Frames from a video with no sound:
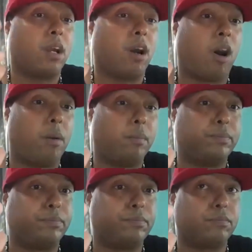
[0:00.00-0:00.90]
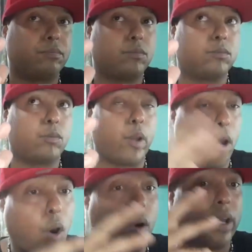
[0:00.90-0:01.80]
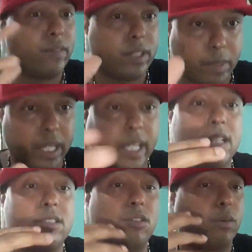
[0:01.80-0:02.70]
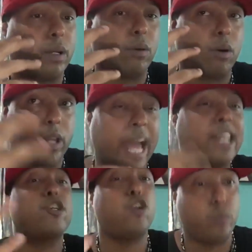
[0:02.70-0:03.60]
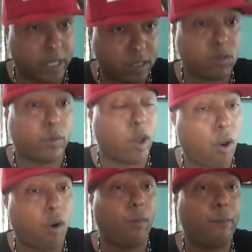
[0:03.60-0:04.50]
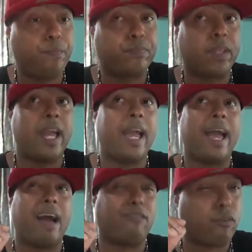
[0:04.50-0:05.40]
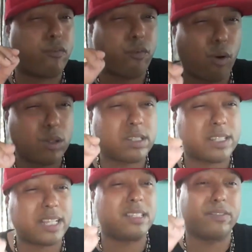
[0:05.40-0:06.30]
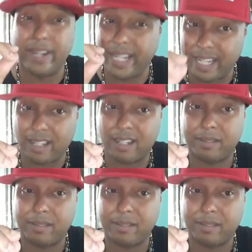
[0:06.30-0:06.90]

we all, even Dominicans, as humans, we all have a false sense of need.